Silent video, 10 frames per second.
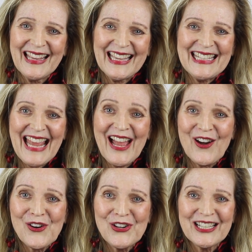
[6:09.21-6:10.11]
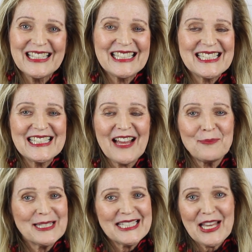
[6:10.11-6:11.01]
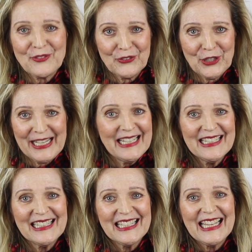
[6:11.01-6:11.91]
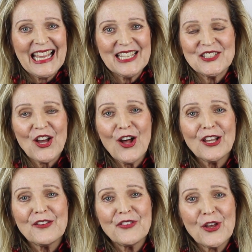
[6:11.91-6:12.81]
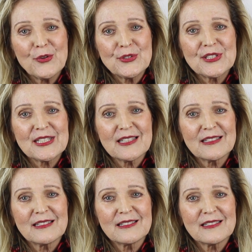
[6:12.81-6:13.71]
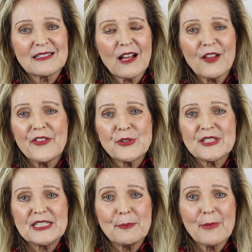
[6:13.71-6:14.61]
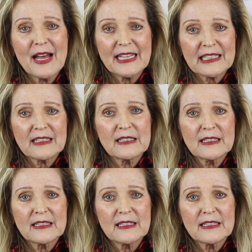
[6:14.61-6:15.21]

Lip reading: And now I've been set free, and all those demonic